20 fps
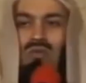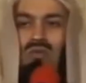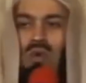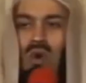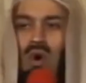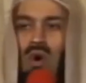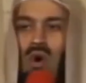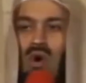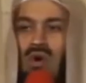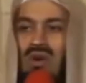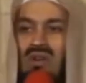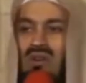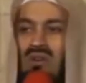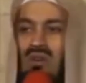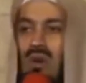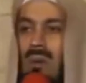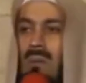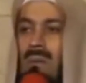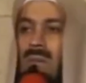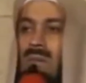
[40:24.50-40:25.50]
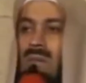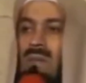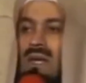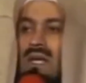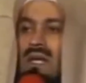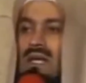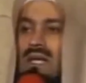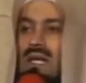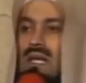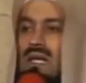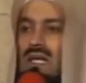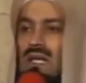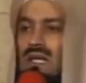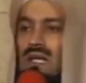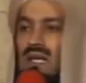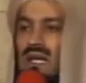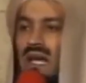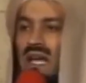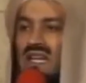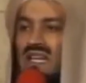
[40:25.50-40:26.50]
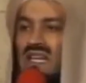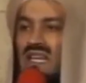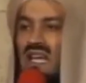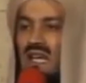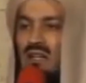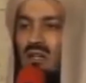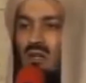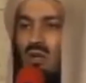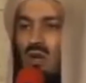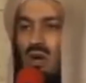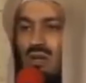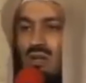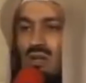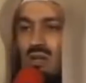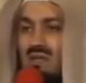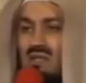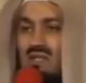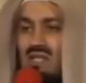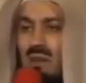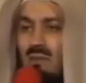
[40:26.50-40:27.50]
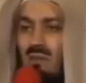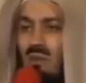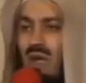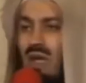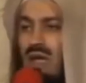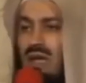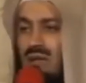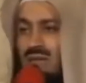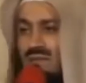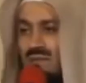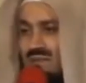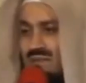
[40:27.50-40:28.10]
worn completely and he had got somewhere.